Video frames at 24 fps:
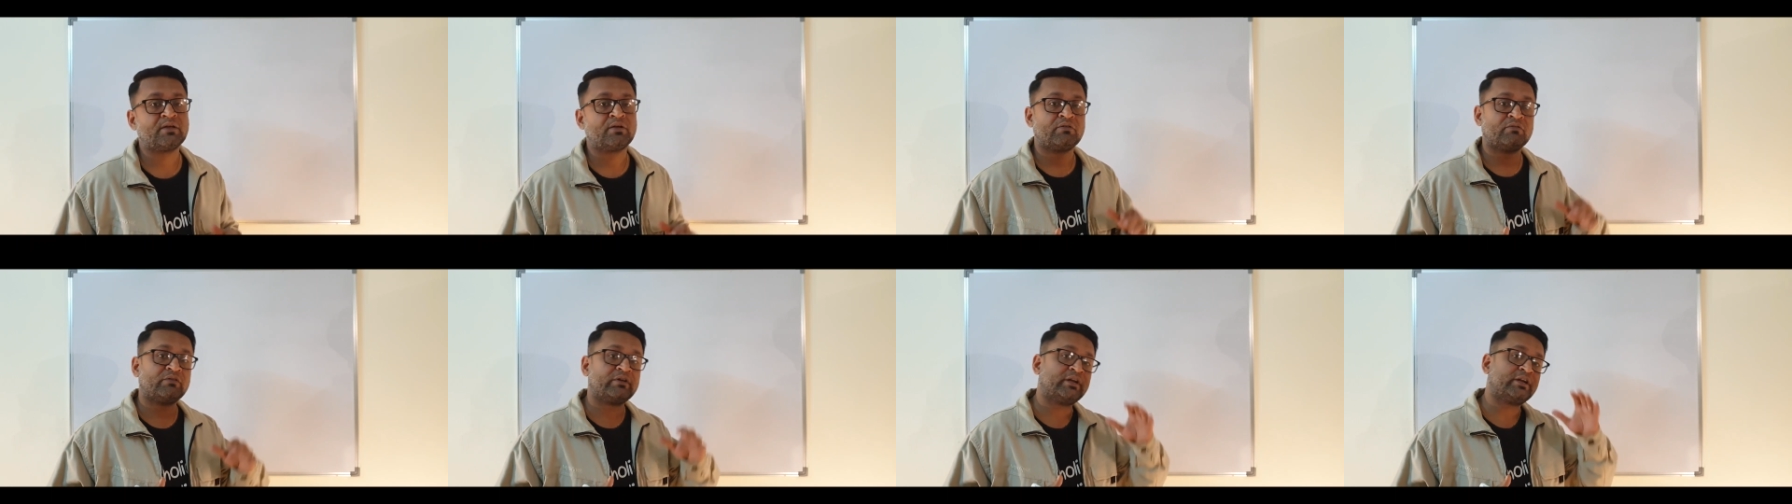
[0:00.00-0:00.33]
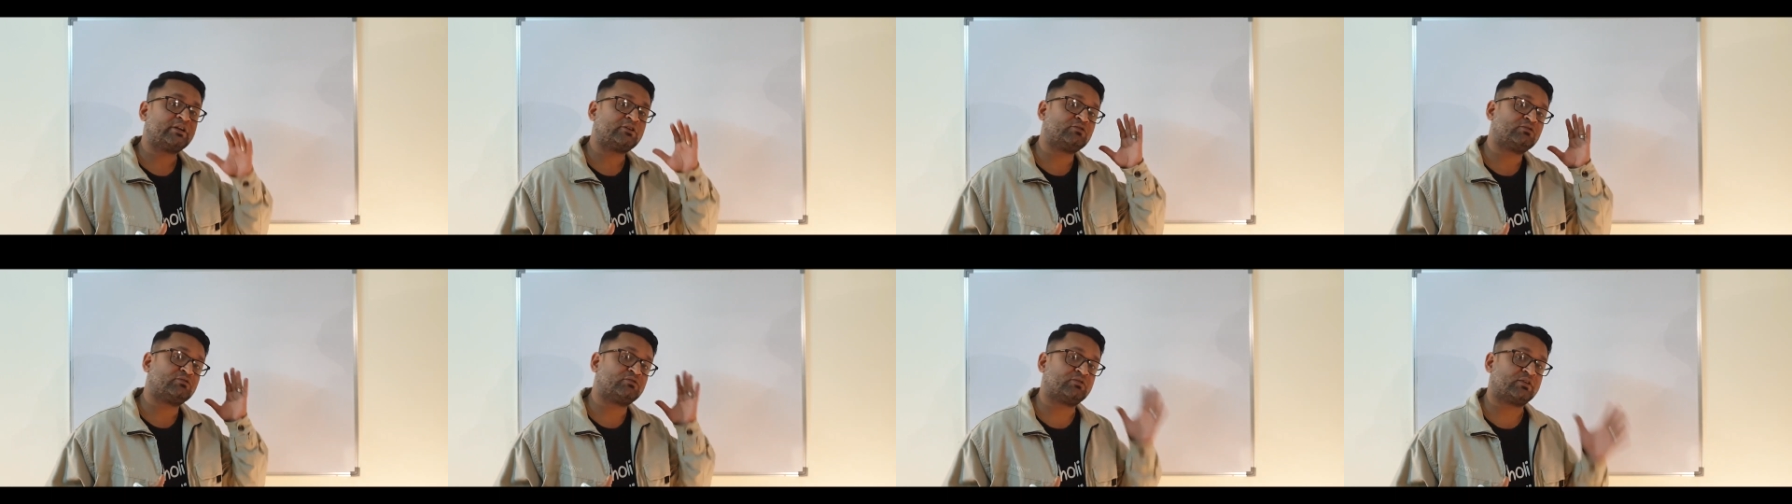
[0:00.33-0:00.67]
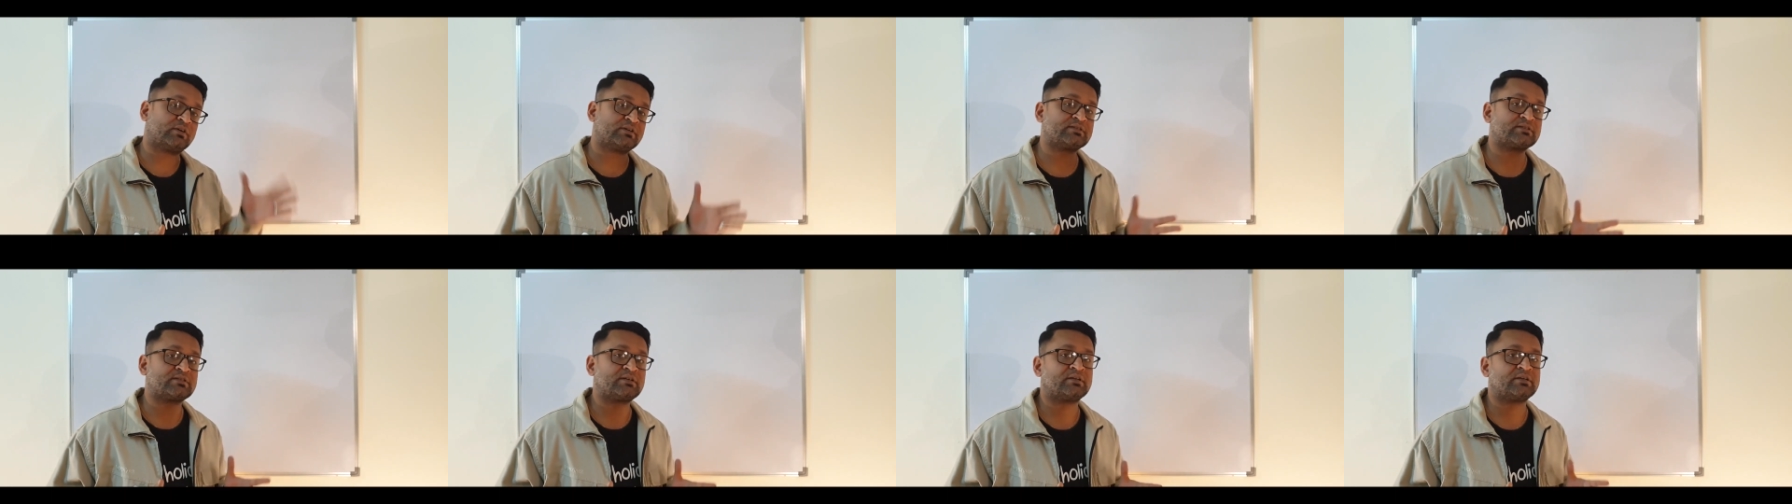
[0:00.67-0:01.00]
we need to
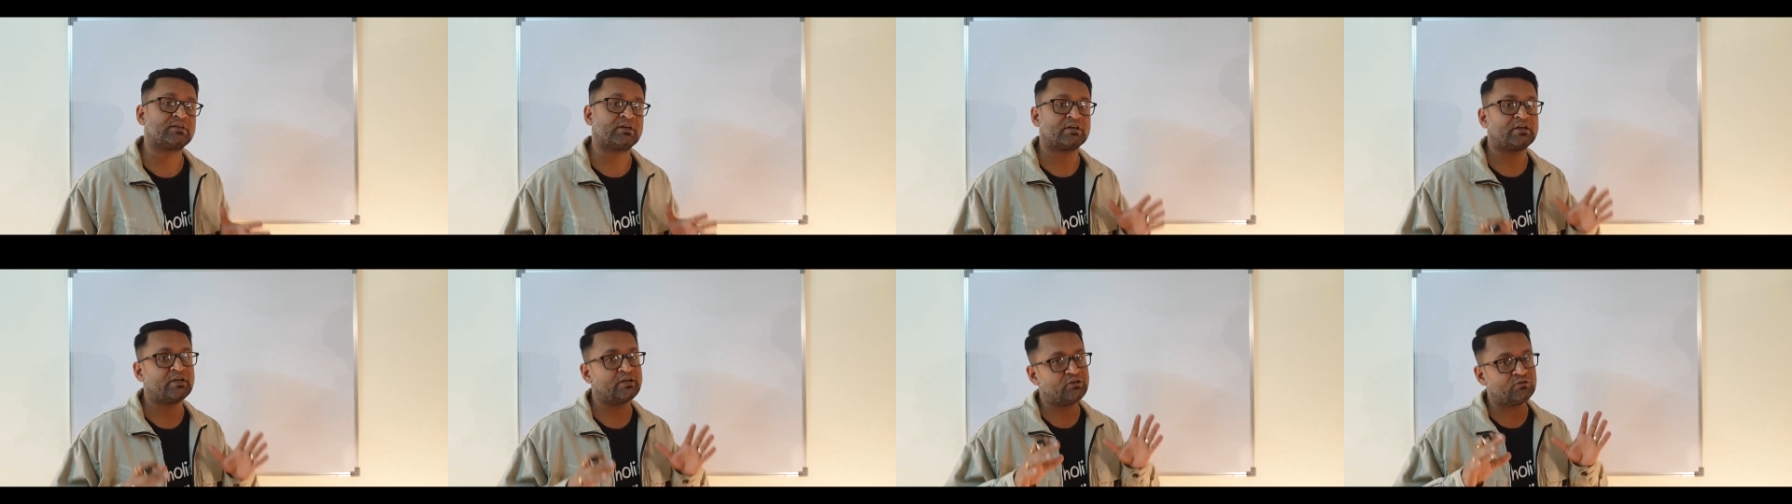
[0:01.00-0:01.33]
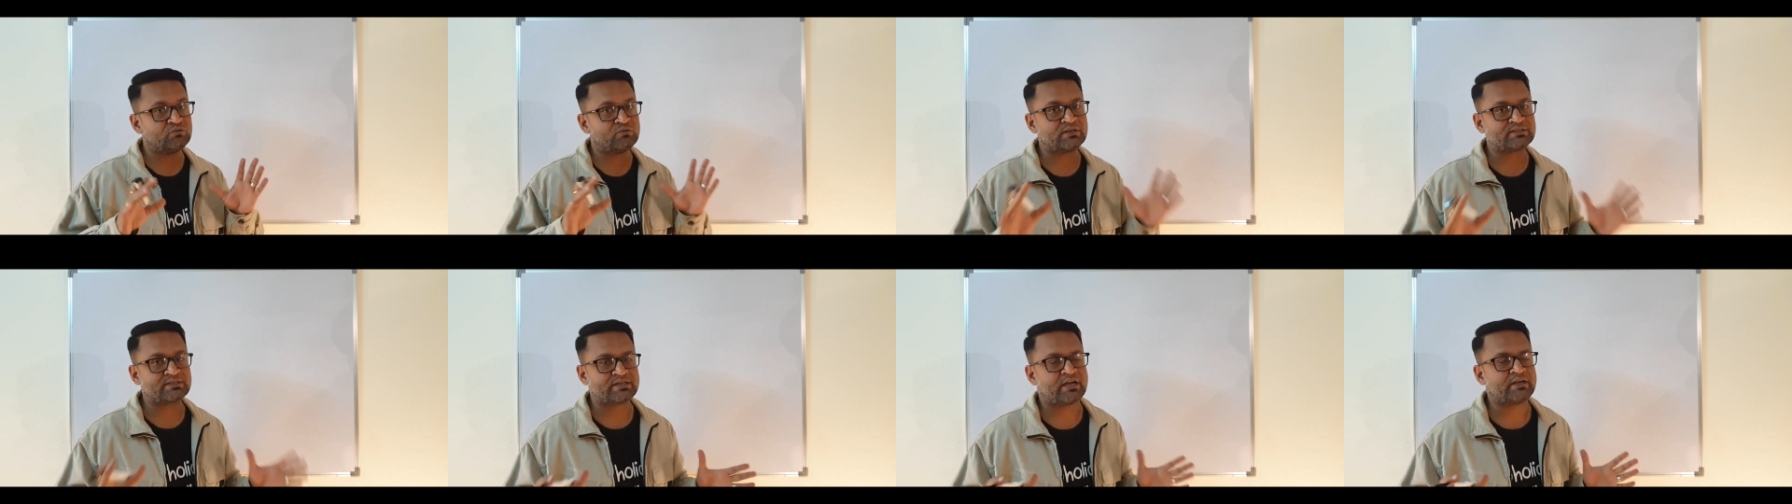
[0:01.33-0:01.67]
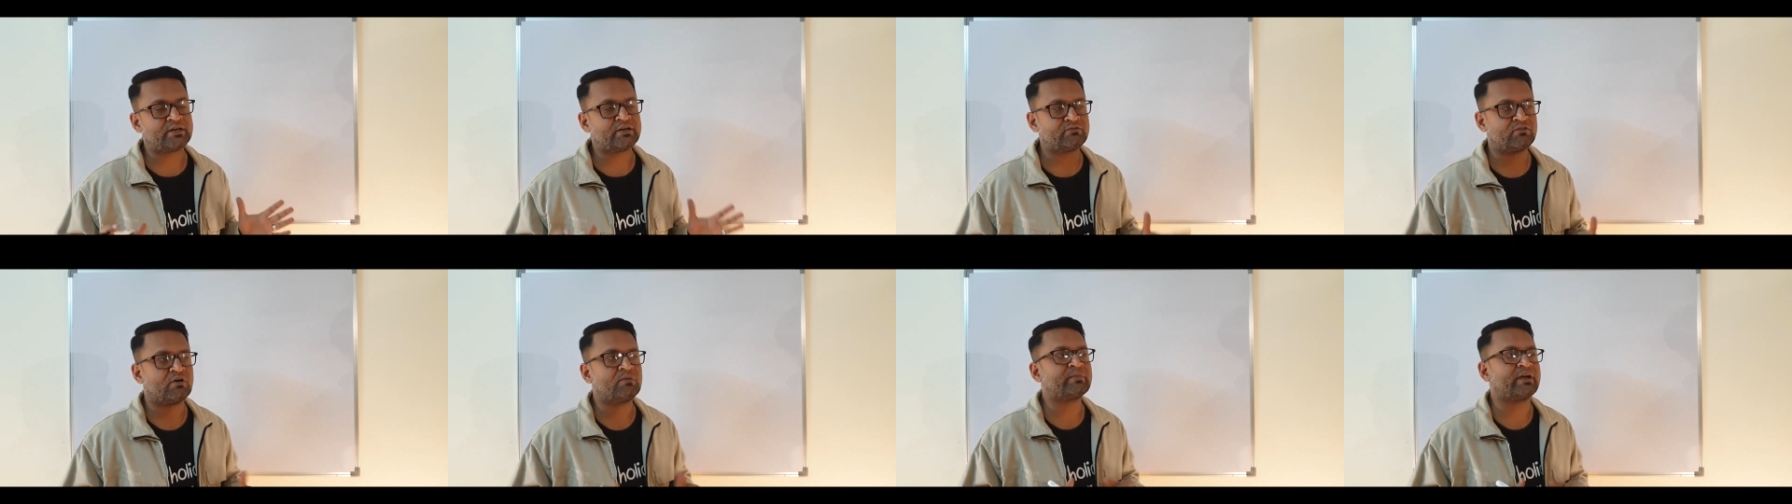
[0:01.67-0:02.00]
first turn it to a
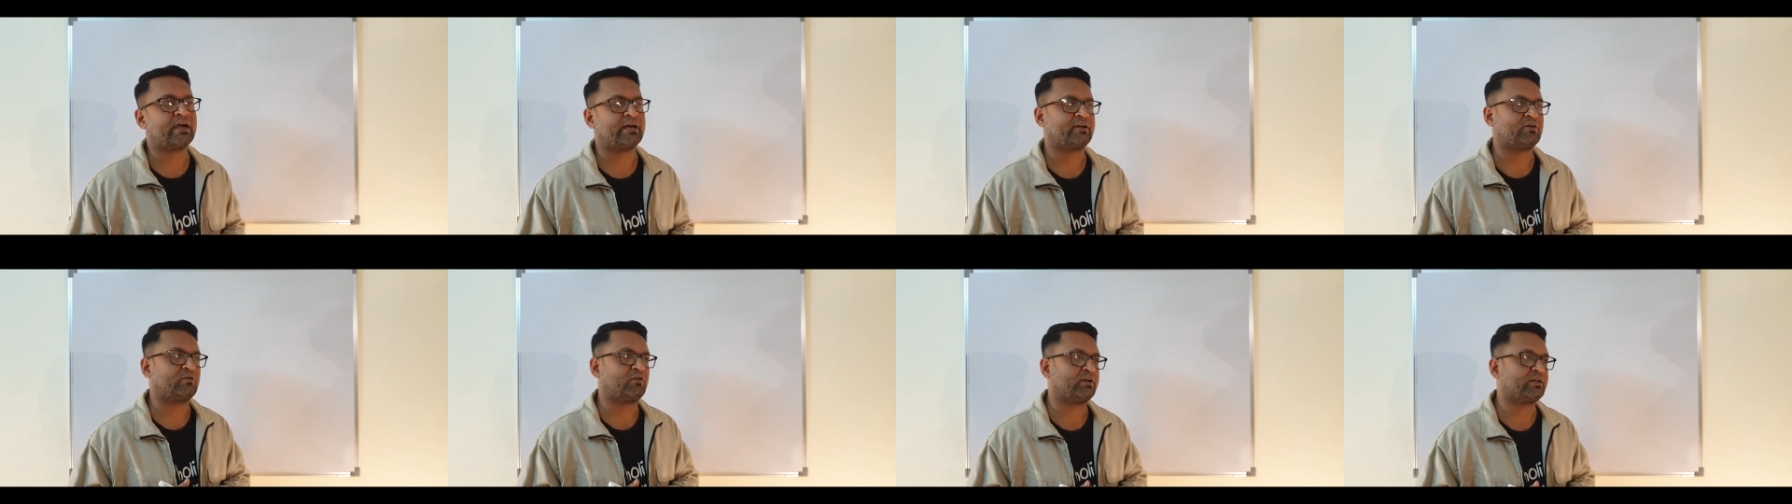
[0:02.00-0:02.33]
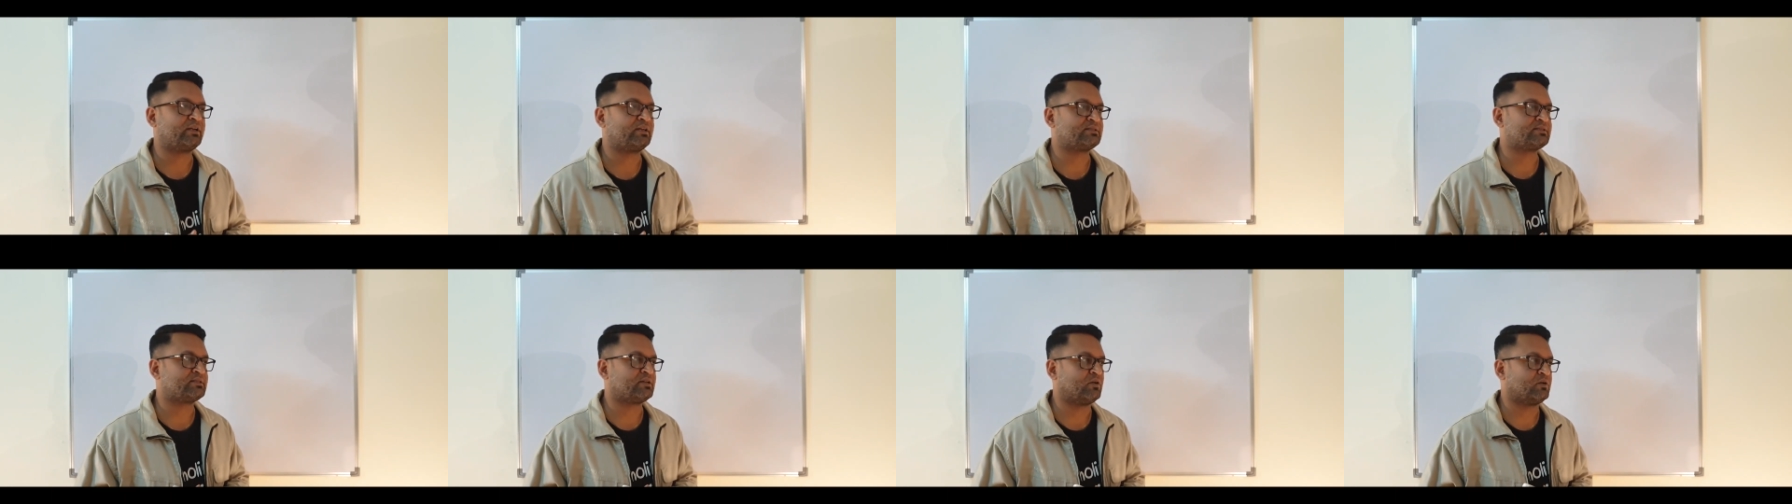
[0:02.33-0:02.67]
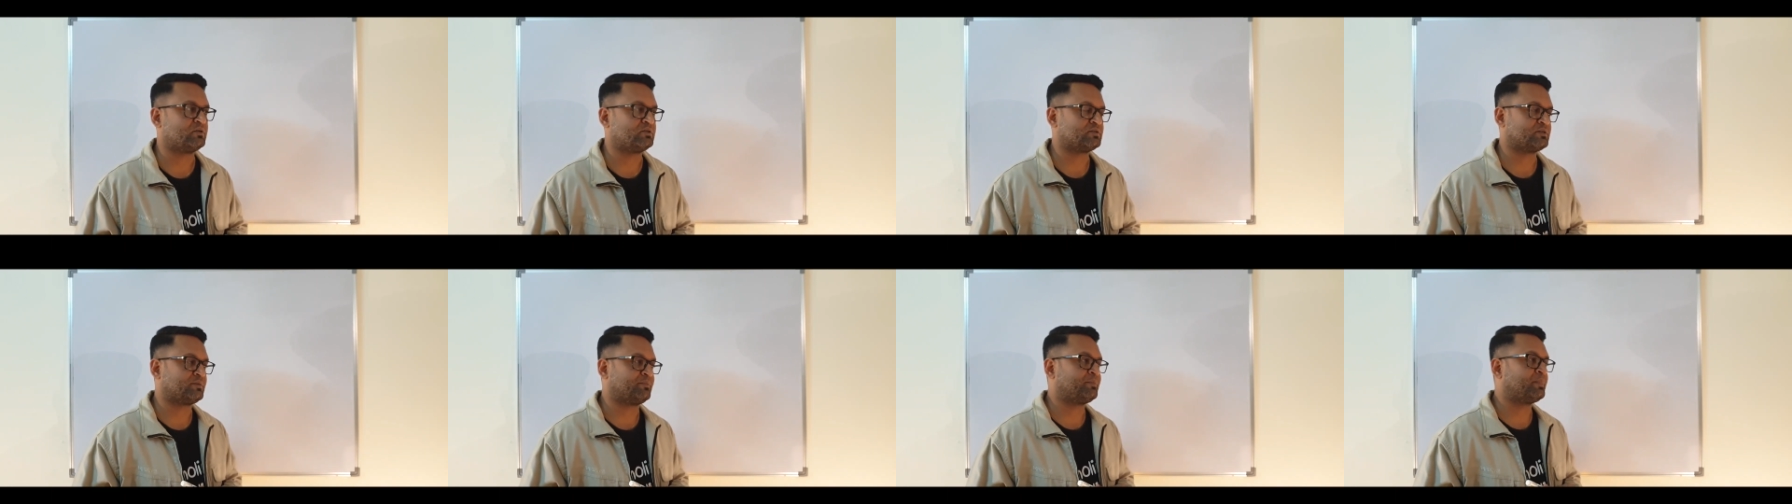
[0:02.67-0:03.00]
standard form categorical
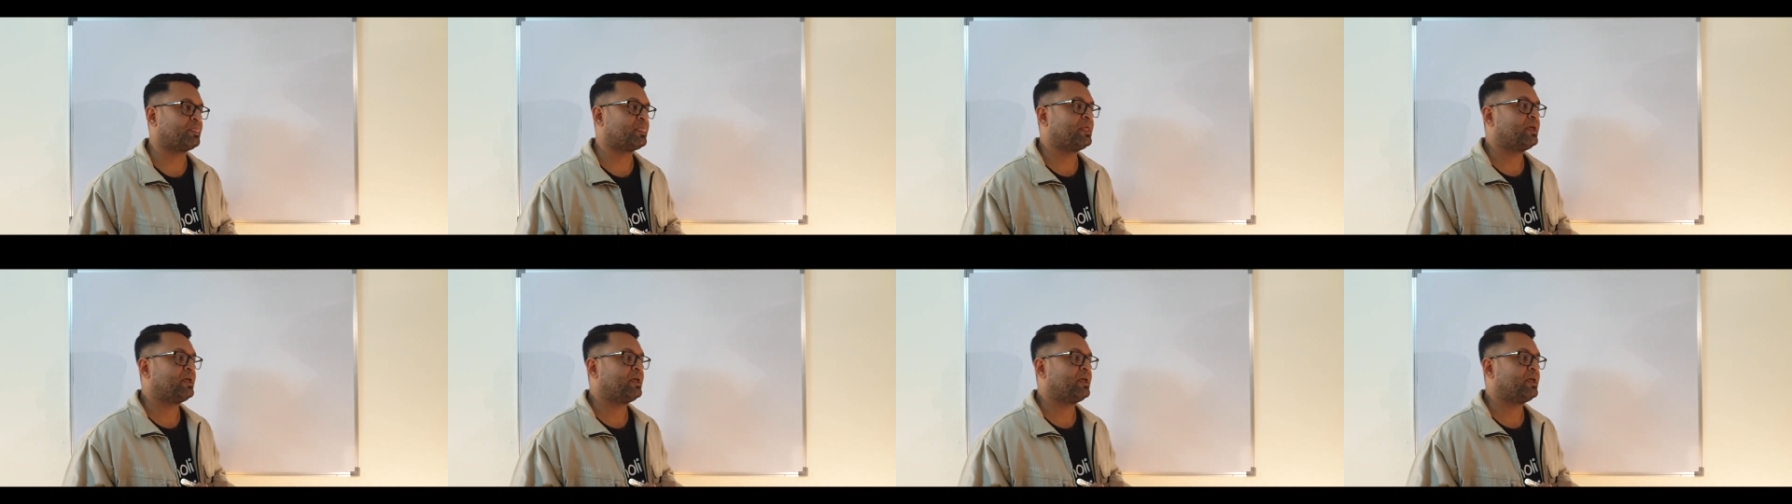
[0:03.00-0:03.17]
syllogism.